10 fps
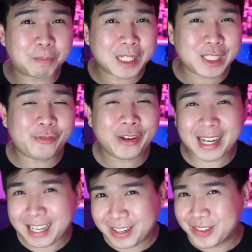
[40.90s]

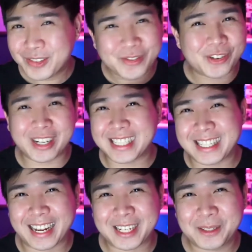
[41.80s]
specifically for this
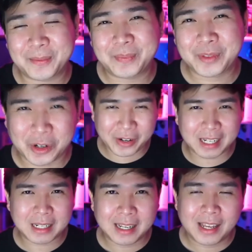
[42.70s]
deck.
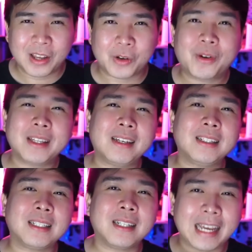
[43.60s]
Alright, what
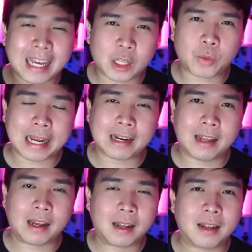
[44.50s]
is
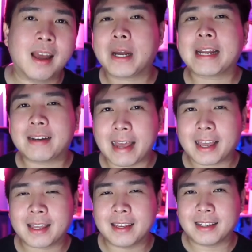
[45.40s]
8-Whack deck? 8-Whack
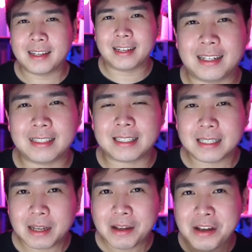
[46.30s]
deck
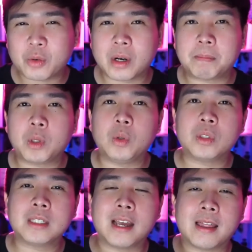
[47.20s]
is trying to
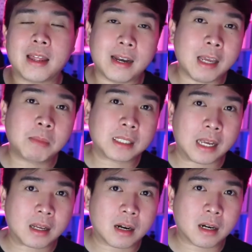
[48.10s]
abuse the
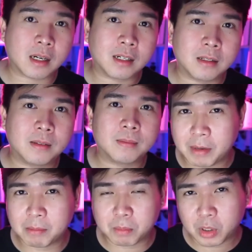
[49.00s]
namesake card,
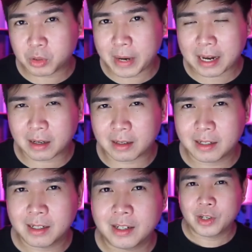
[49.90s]
Goblin
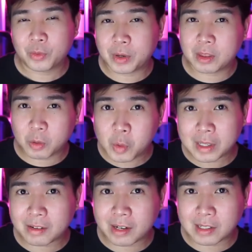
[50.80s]
Bushwhacker, with 2
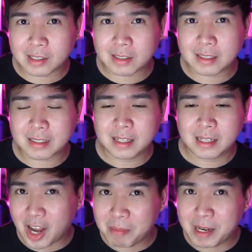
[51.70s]
iterations.
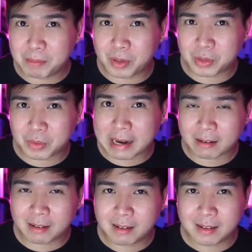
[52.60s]
The Goblin
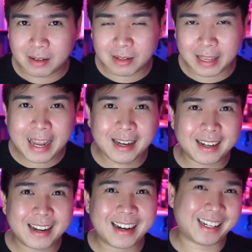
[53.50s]
Bushwhacker
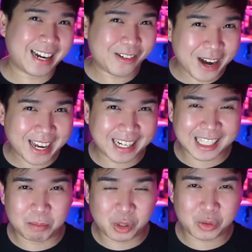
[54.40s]
and the
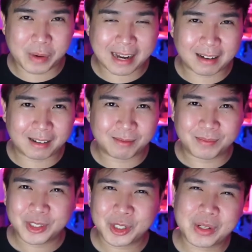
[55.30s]
Reckless Bushwhacker.
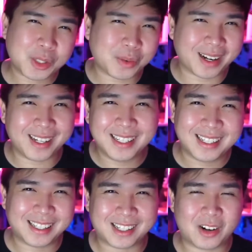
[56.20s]
So that's why
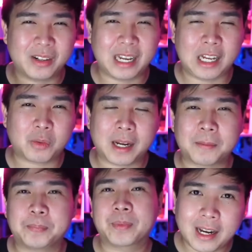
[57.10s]
they're called
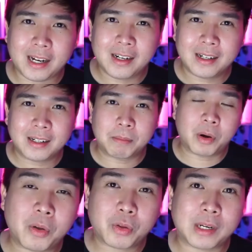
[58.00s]
8-Whack. Wherein
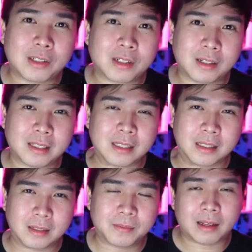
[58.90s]
both
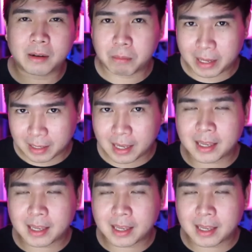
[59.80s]
creatures, either by